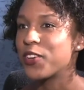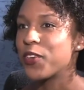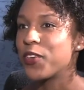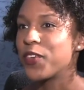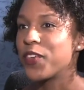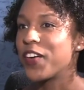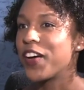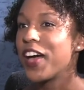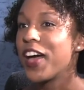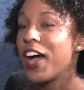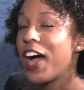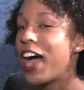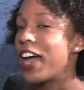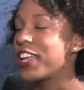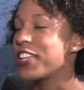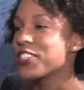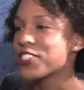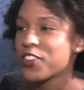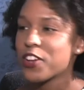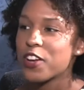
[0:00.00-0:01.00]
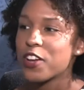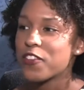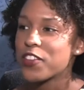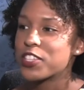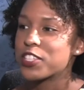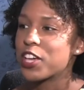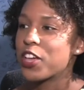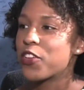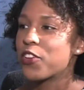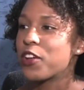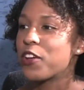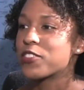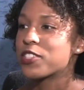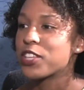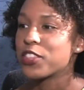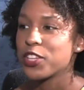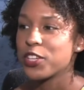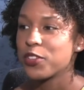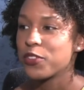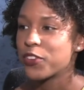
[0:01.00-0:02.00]
So I didn't start off at Southern. I was
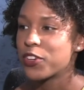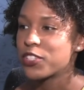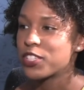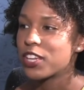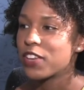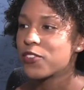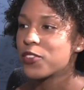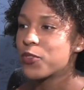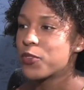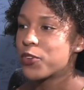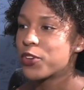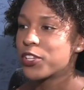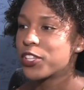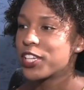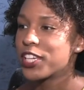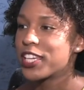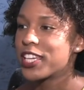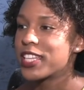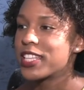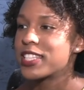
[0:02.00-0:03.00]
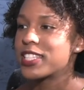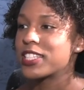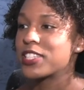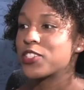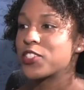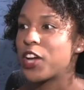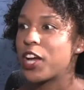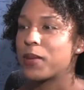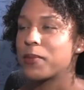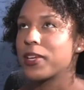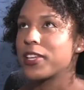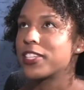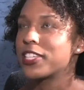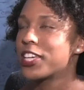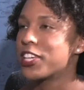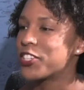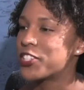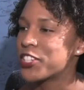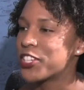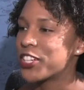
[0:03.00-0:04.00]
at the University of New Orleans trying to be a
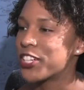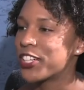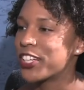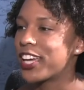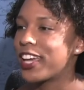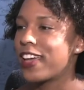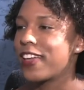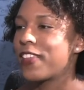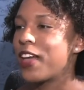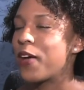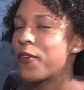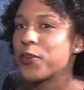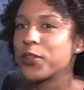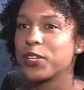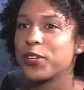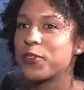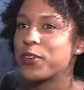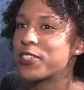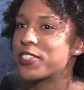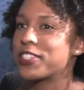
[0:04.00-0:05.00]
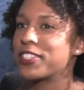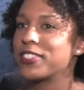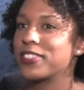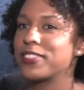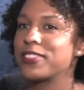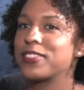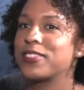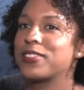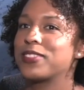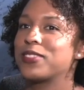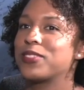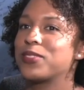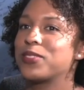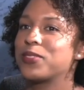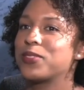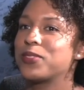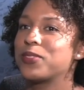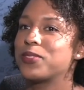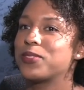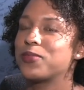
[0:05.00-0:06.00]
teacher, and I really wasn't
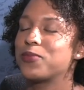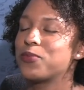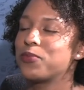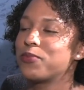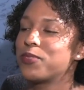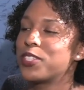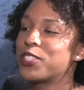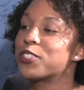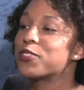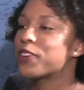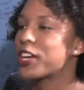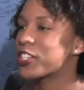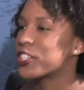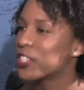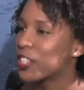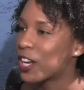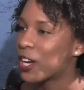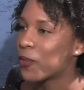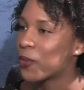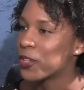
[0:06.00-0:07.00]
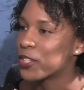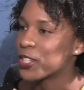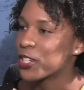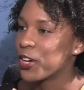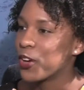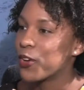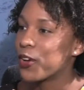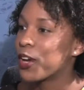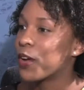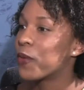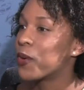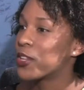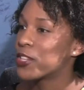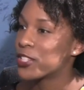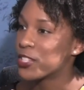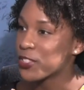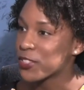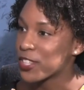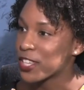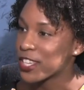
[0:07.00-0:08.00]
the direction that I wanted to go, and I wanted
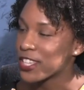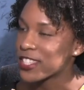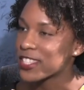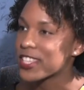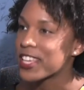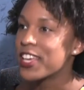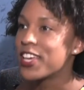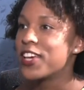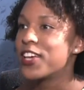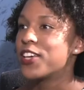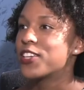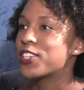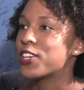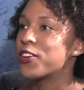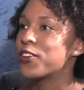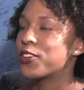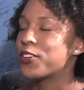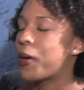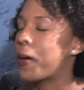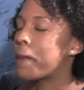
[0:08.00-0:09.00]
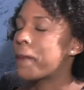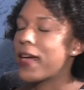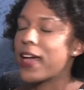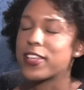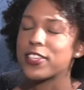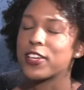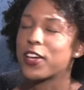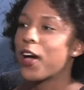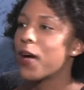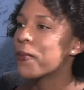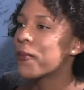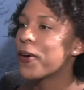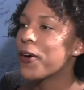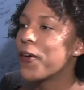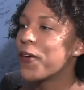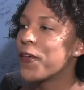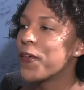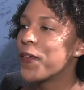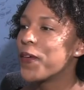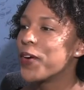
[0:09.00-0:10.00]
to do this. So, I begged to come
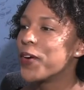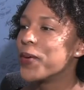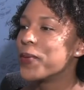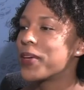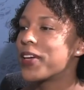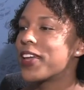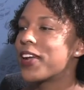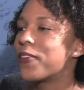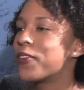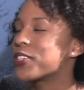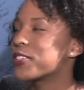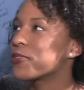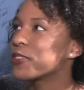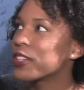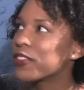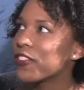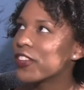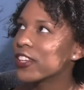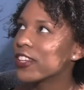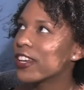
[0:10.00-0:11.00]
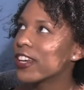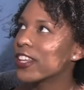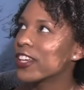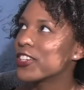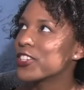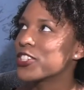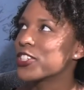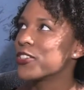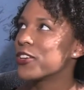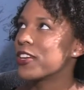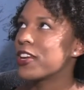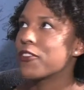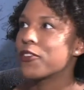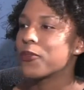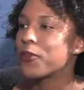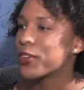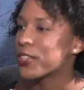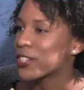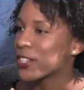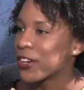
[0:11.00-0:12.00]
home, and I wasn't really feeling LSU. I
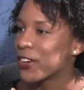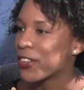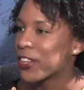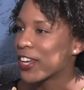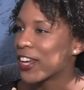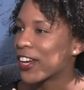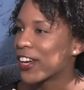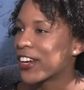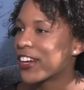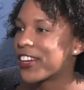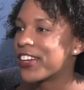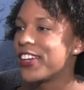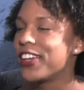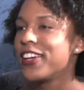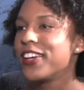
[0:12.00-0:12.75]
never wanted to go there.